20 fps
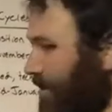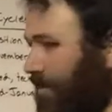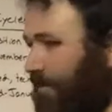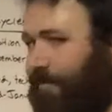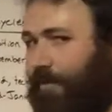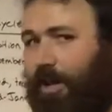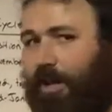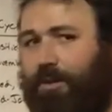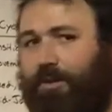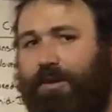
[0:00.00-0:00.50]
they were
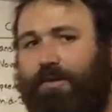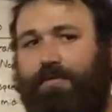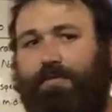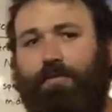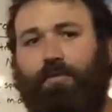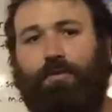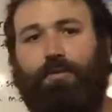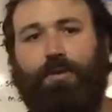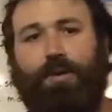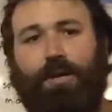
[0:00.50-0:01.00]
following a
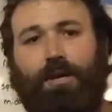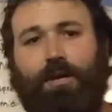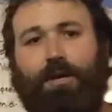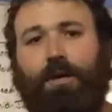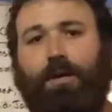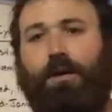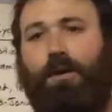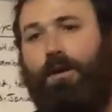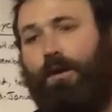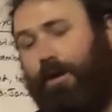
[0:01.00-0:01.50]

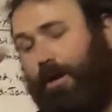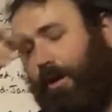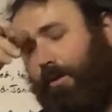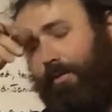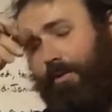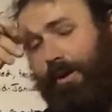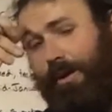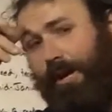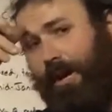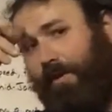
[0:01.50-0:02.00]
4-week
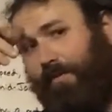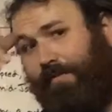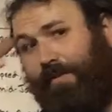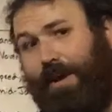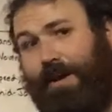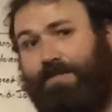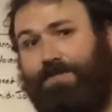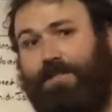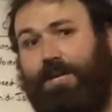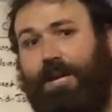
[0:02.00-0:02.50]
workout
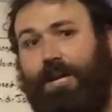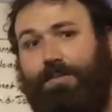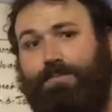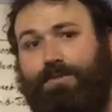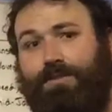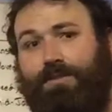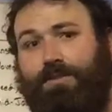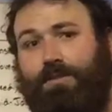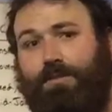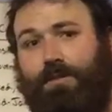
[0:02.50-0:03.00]
5
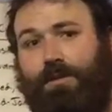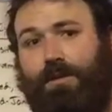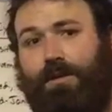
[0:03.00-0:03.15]
times